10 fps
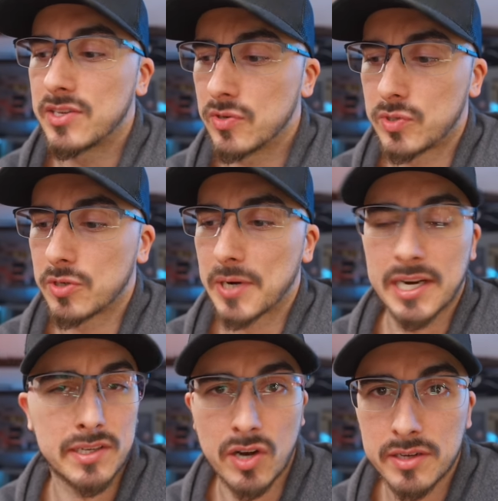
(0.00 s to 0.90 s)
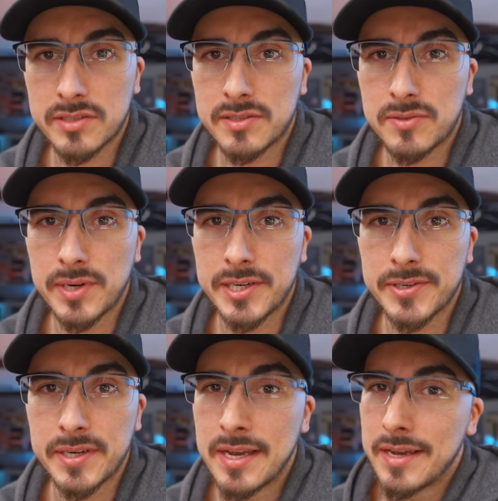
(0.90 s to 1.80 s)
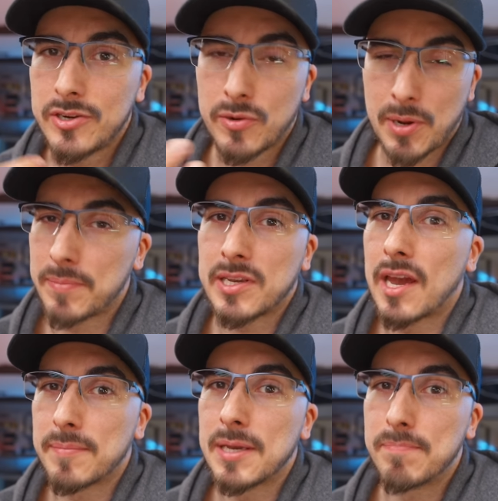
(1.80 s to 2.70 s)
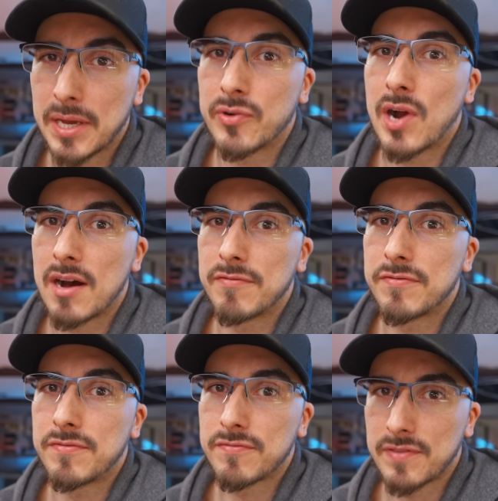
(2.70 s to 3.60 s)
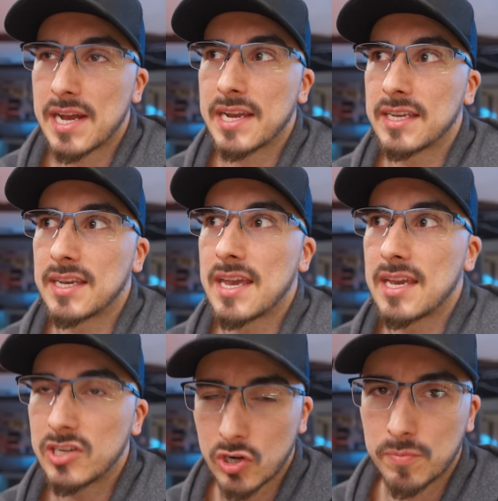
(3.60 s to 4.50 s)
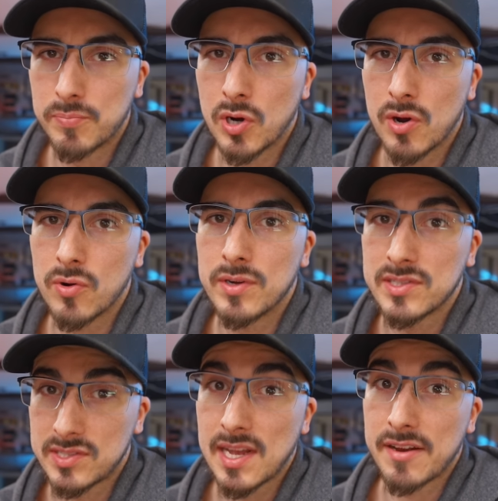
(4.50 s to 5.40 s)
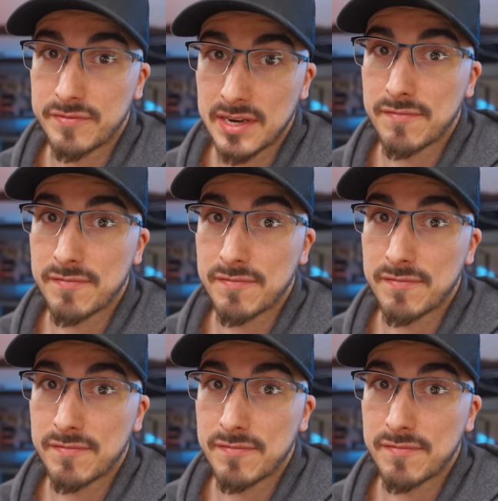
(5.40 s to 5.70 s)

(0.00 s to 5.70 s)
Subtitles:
YouTuber and a content creator, you're probably going to be better off flying a GoPro instead of an